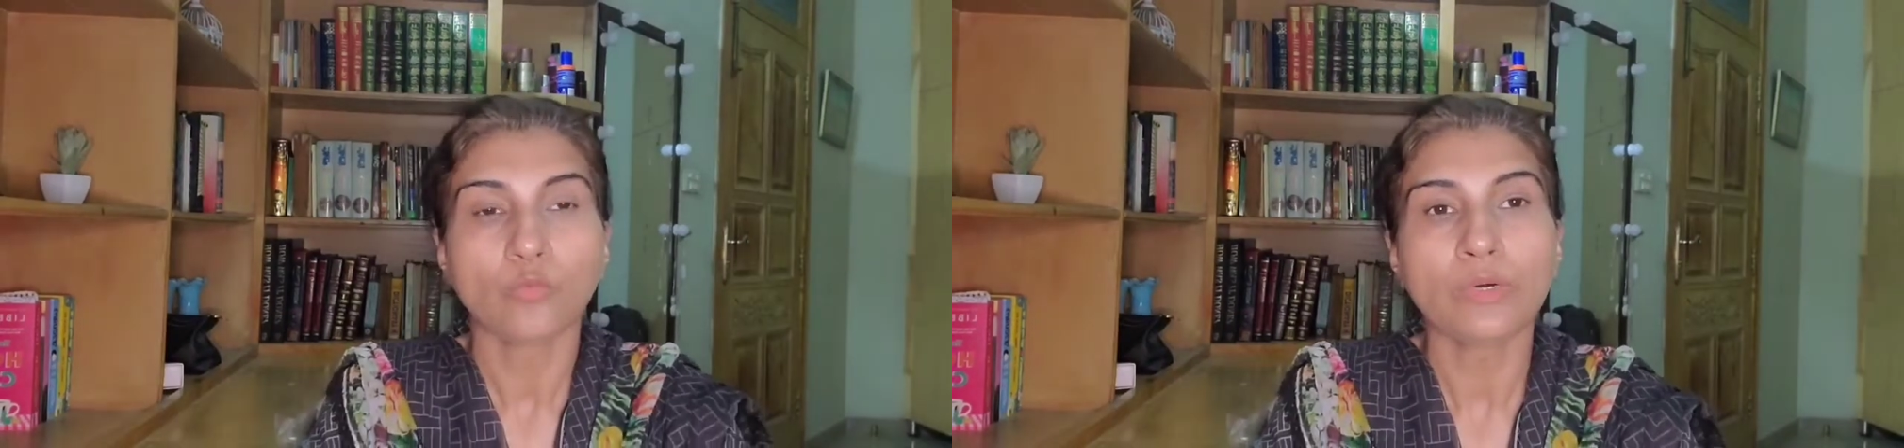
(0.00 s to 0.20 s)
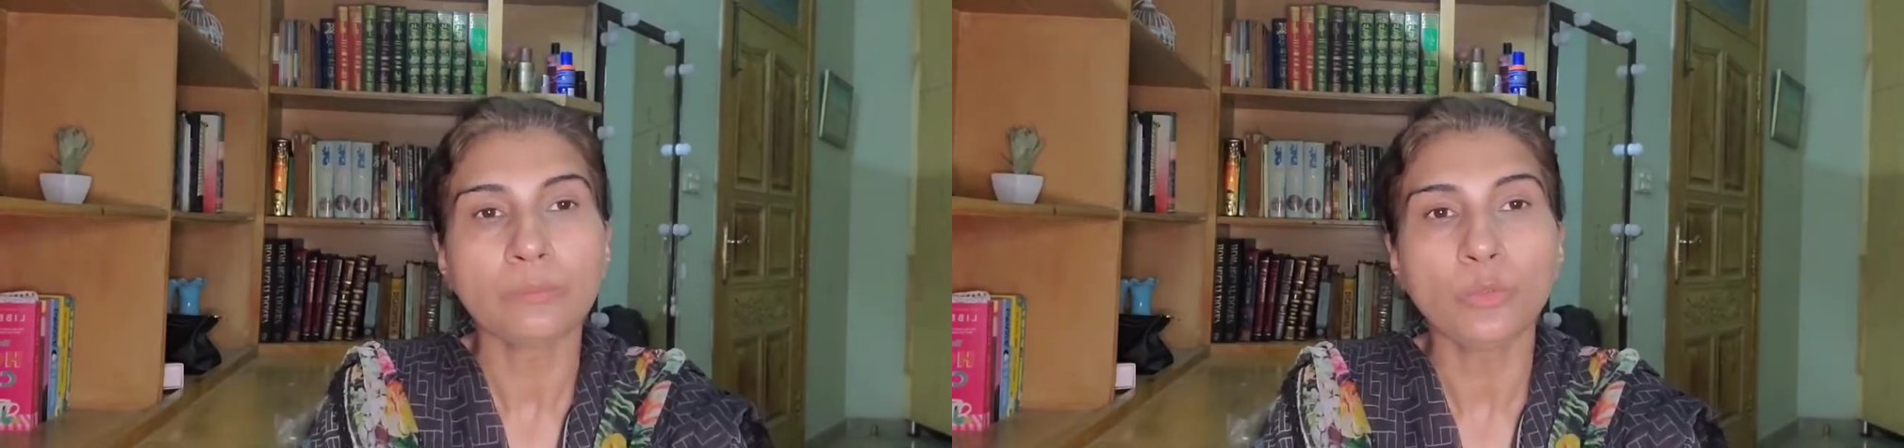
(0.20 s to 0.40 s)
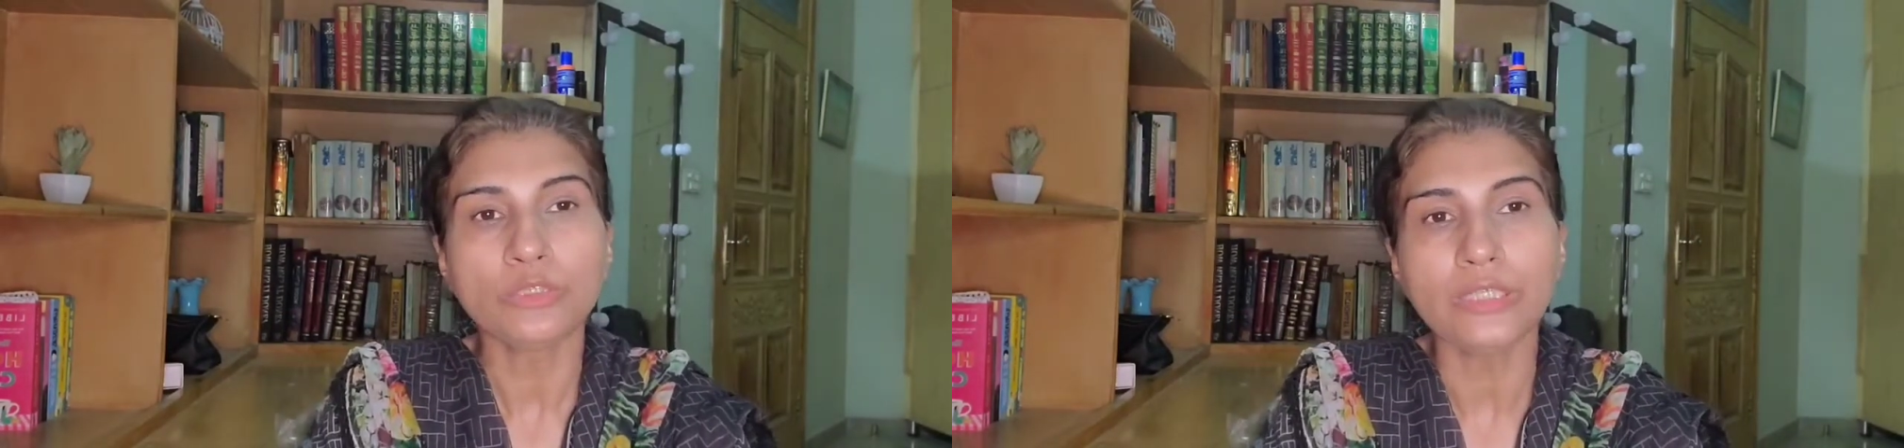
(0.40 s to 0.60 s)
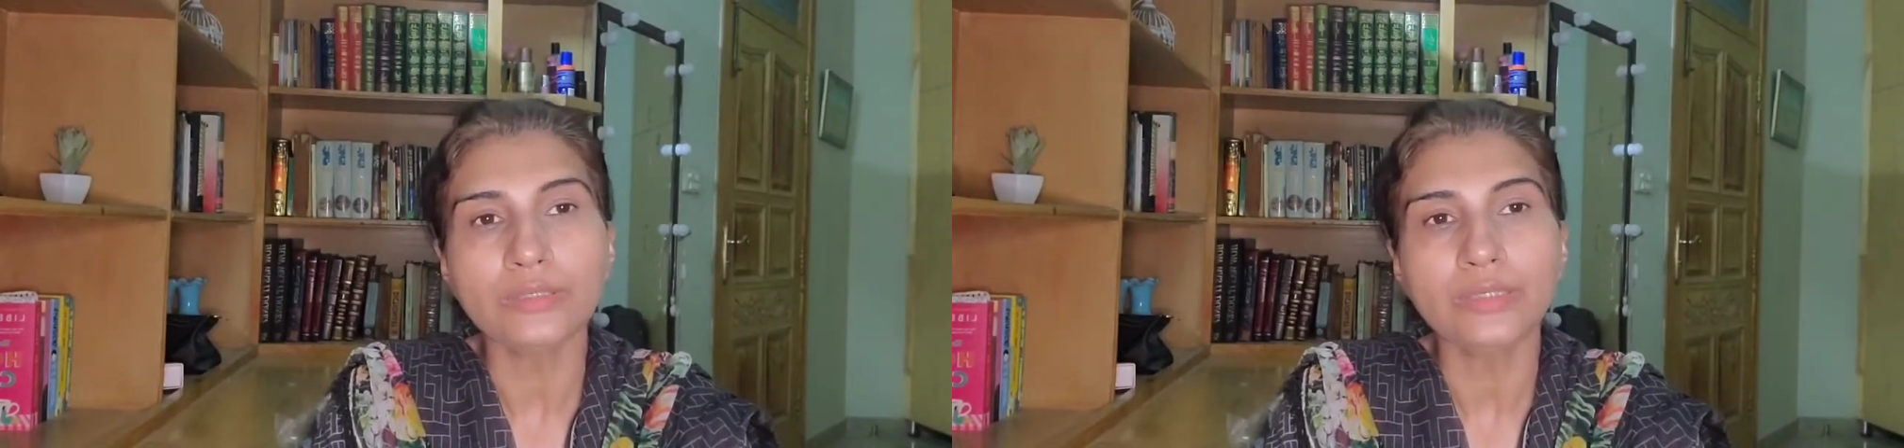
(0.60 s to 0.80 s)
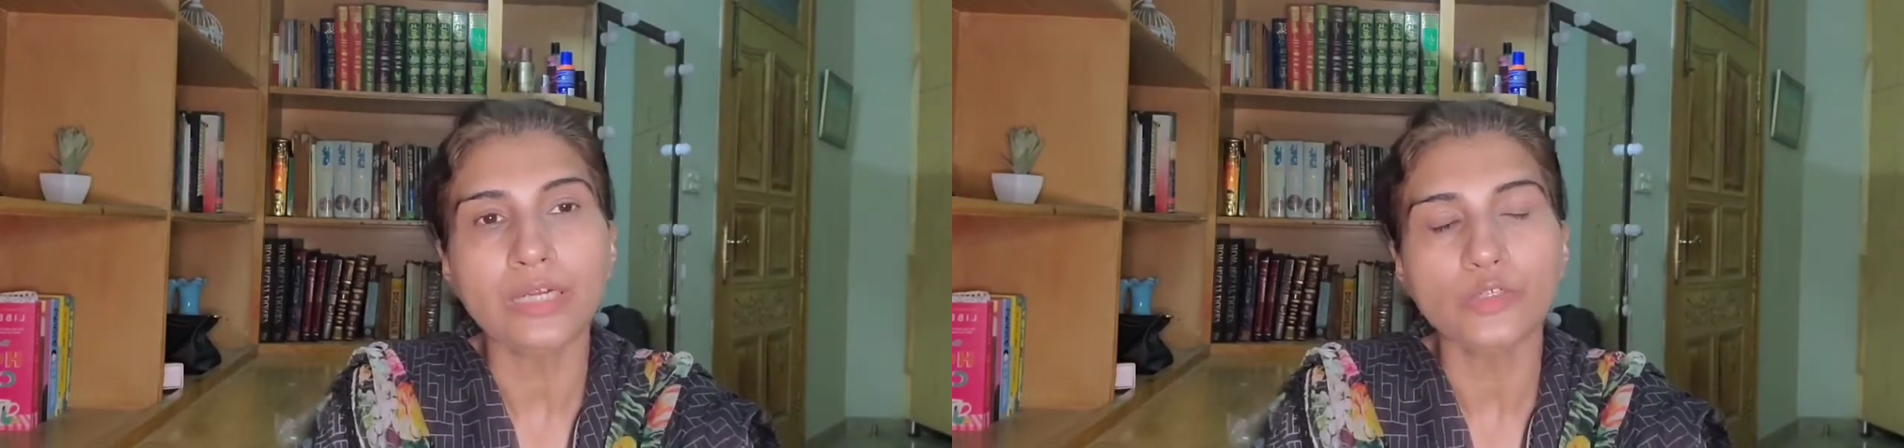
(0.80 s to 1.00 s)
One more
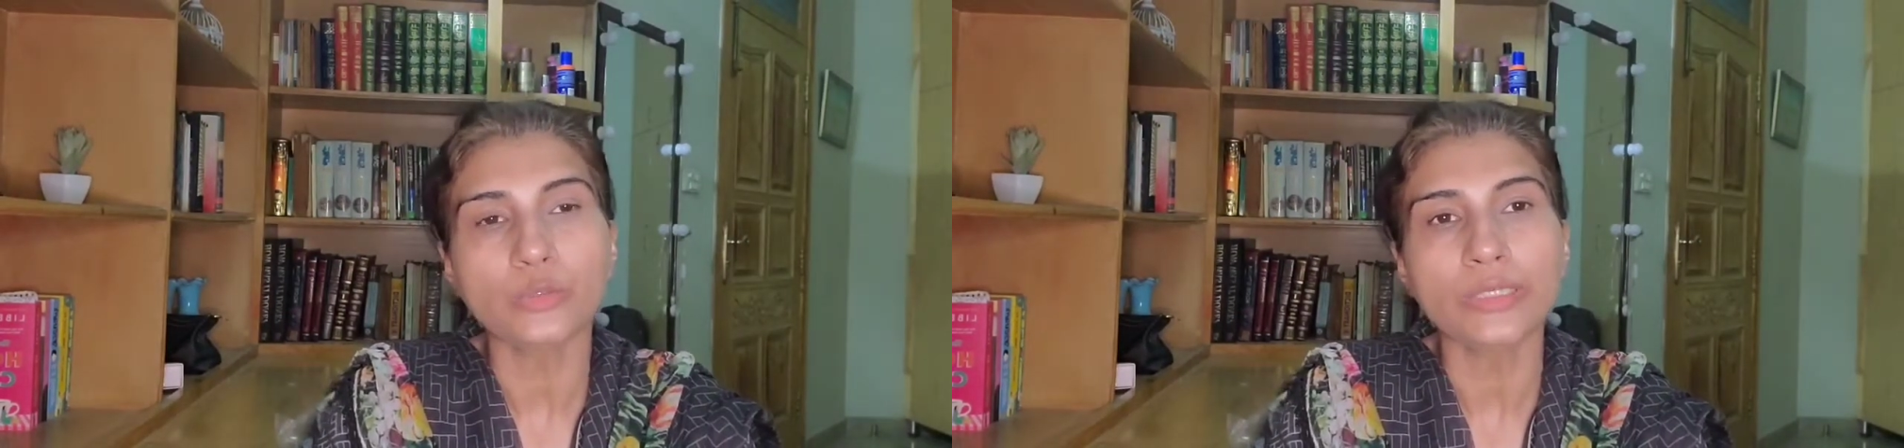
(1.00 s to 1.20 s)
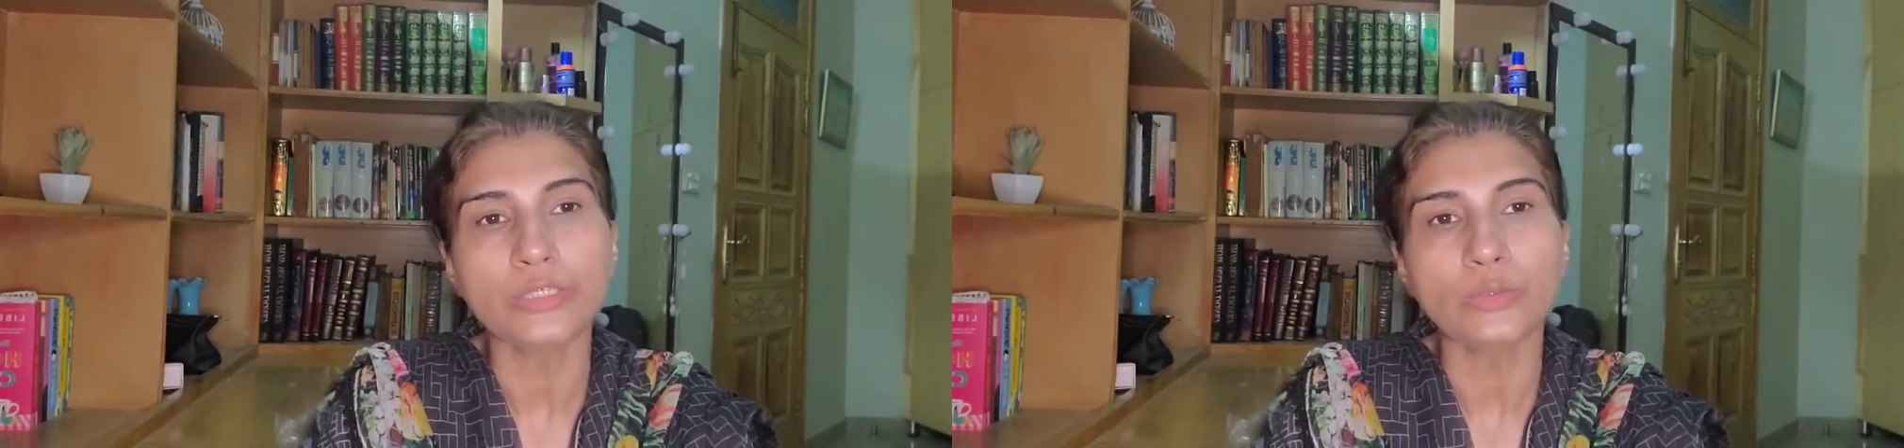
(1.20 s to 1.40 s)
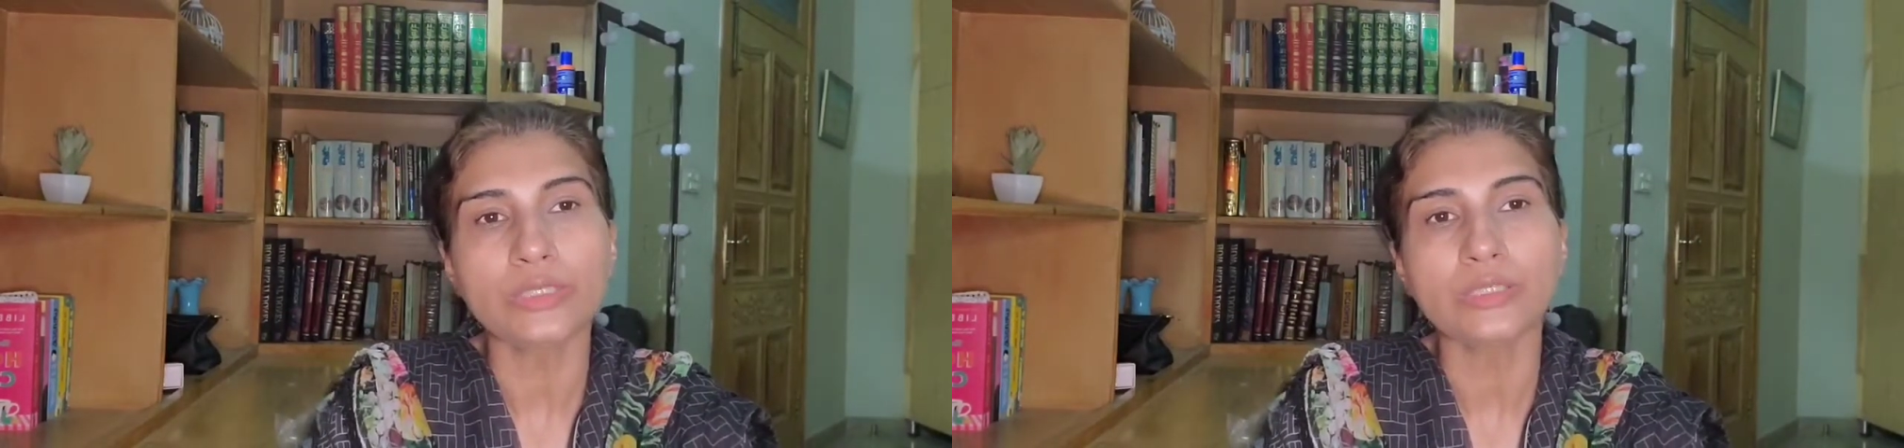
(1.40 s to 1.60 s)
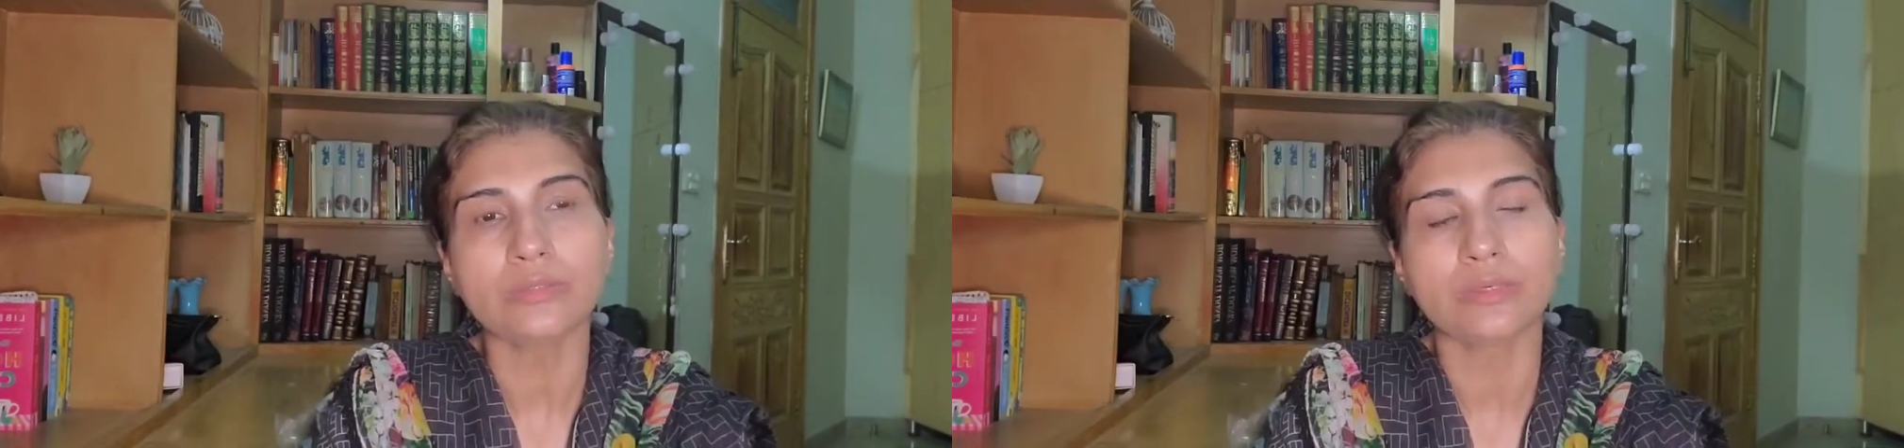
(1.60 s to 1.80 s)
thing that you can do is,